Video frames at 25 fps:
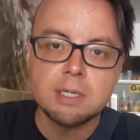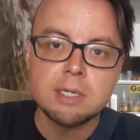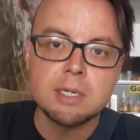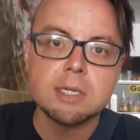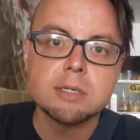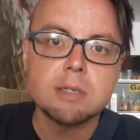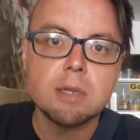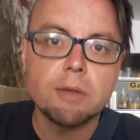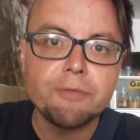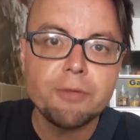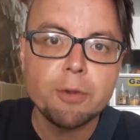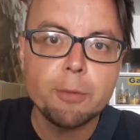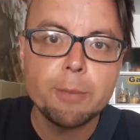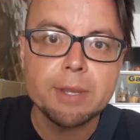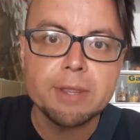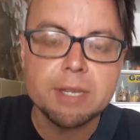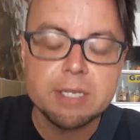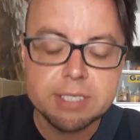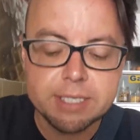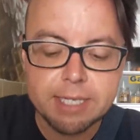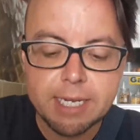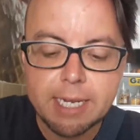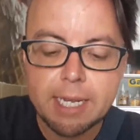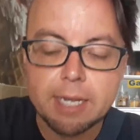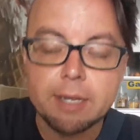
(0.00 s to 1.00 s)
So I'm filming this
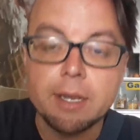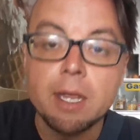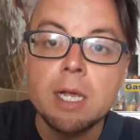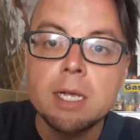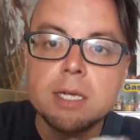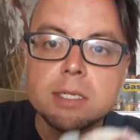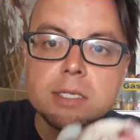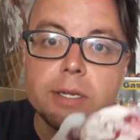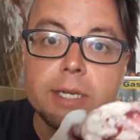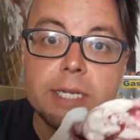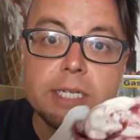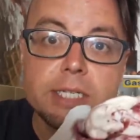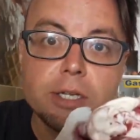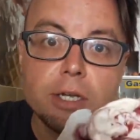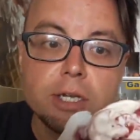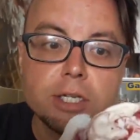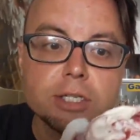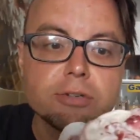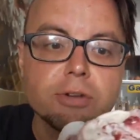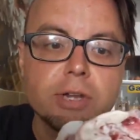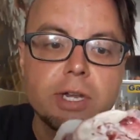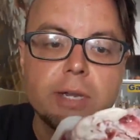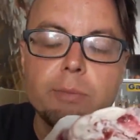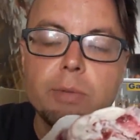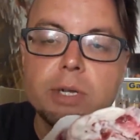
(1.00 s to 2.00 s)
again. So here's the ice
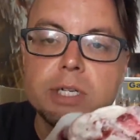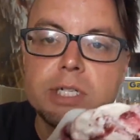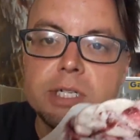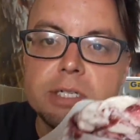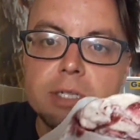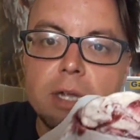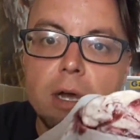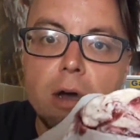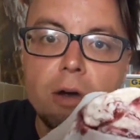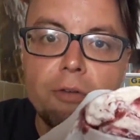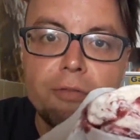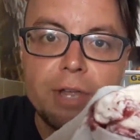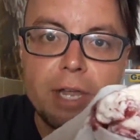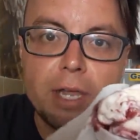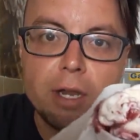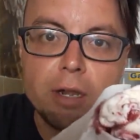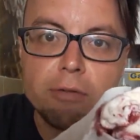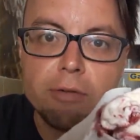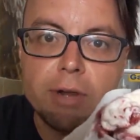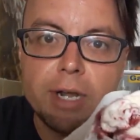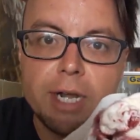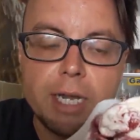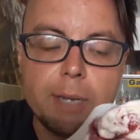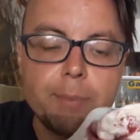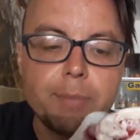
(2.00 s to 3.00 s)
cream, which is half eaten
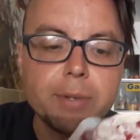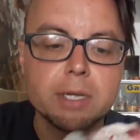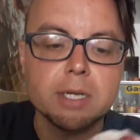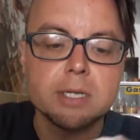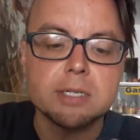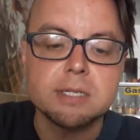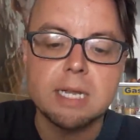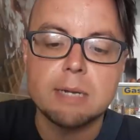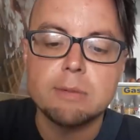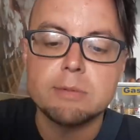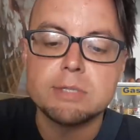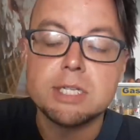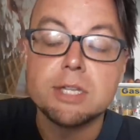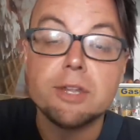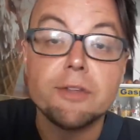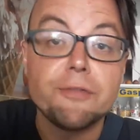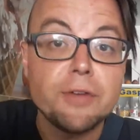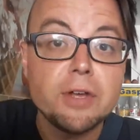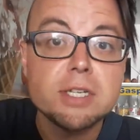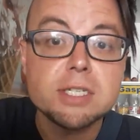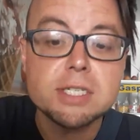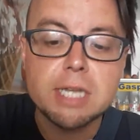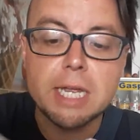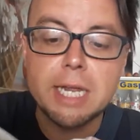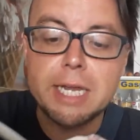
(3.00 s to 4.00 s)
already because that was in the
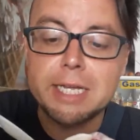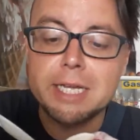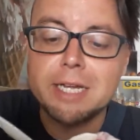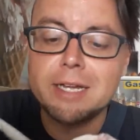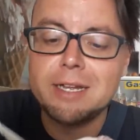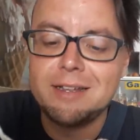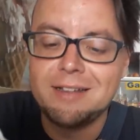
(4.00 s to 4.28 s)
first take.